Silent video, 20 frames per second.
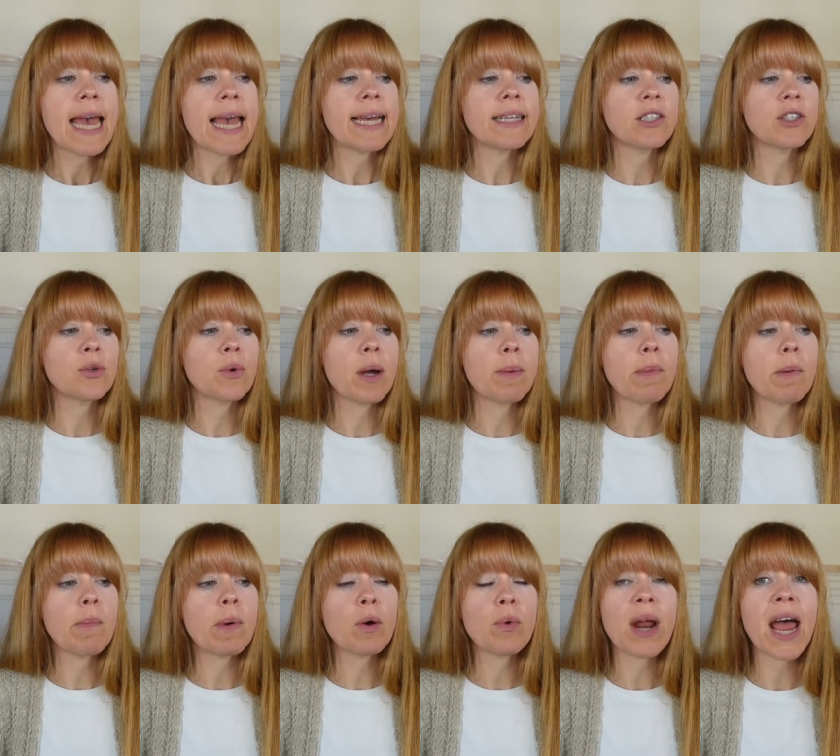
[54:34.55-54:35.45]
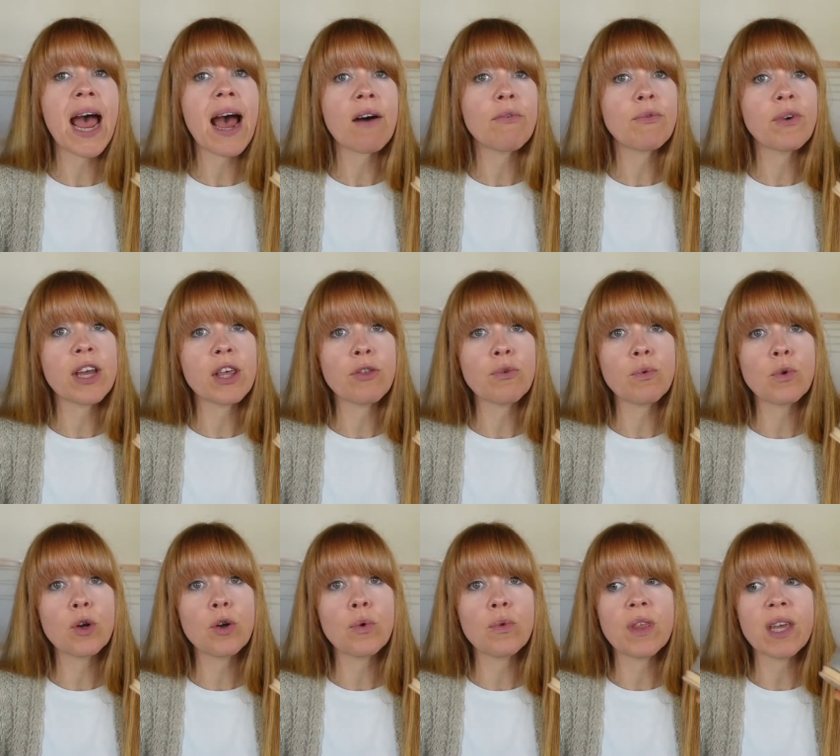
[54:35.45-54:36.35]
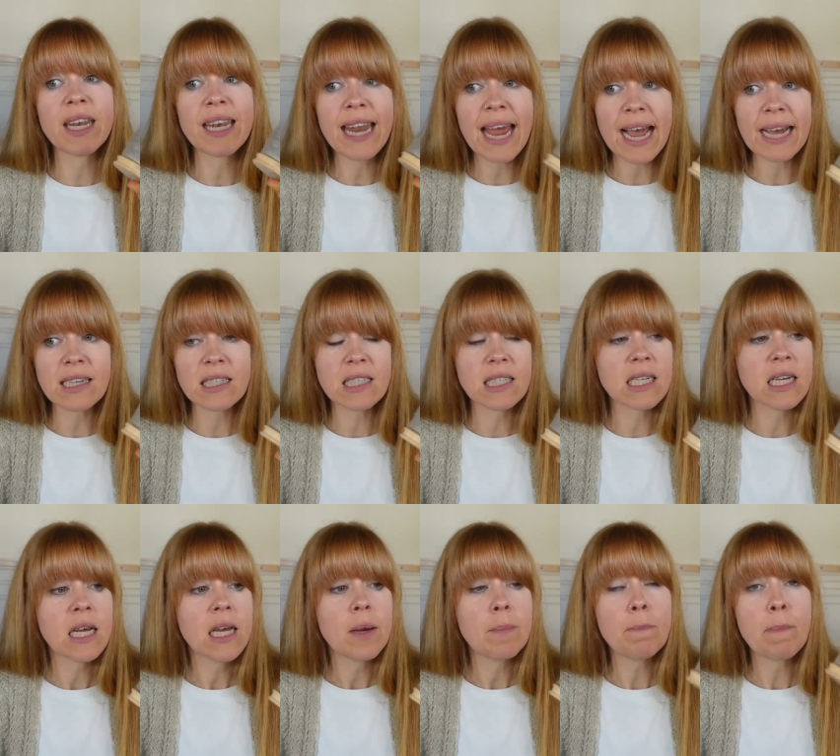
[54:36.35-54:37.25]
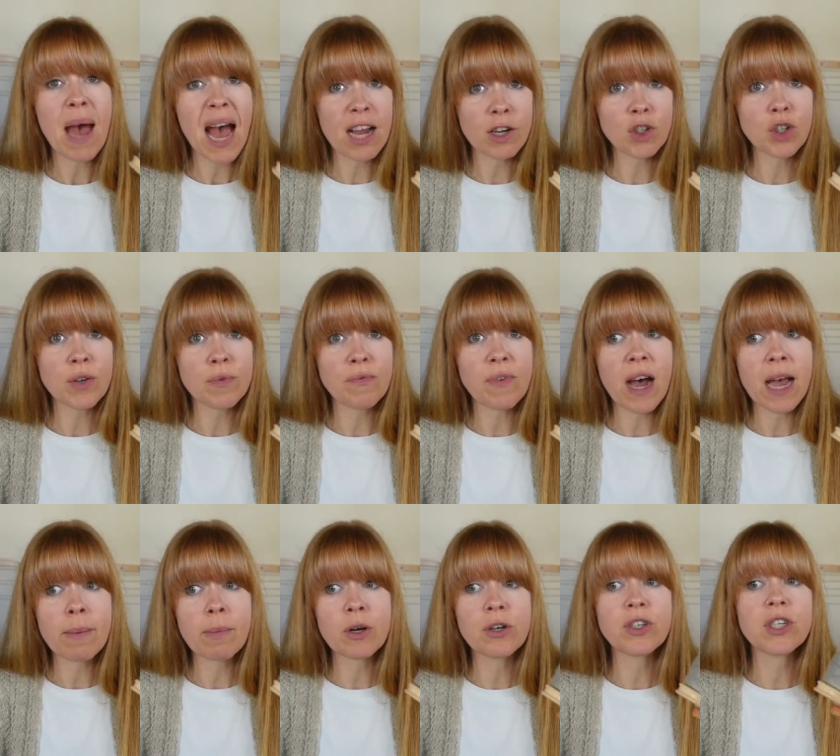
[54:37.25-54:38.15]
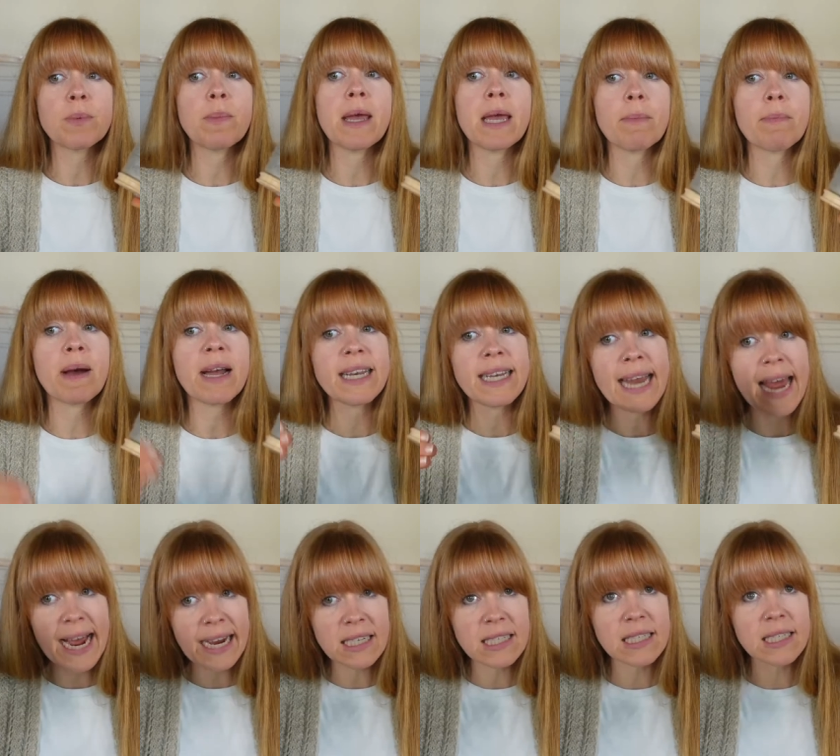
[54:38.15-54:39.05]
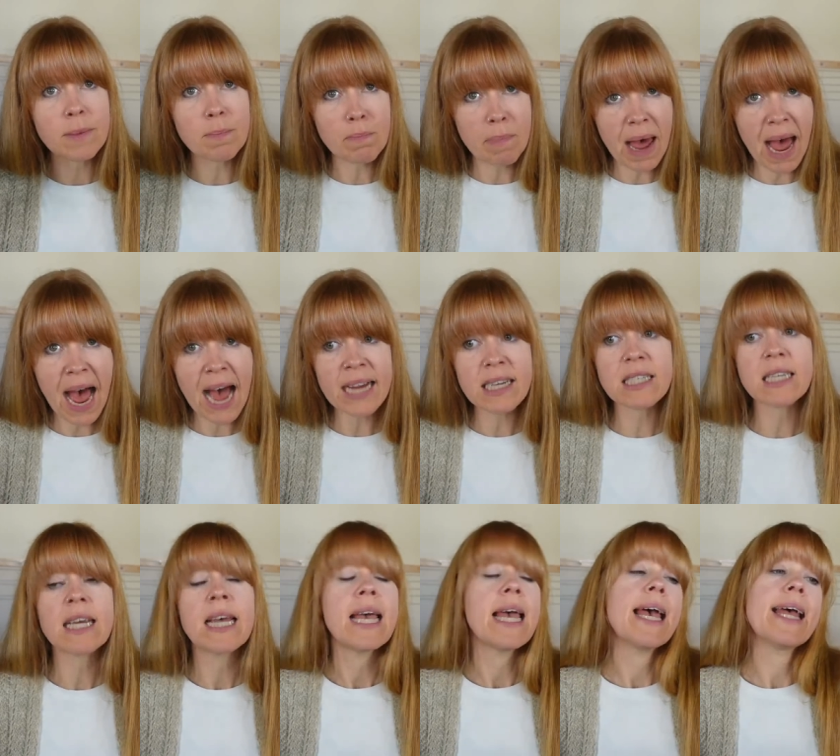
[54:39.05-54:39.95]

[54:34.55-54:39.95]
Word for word: And so I'm about halfway through the next batch of fiber to make my next bat,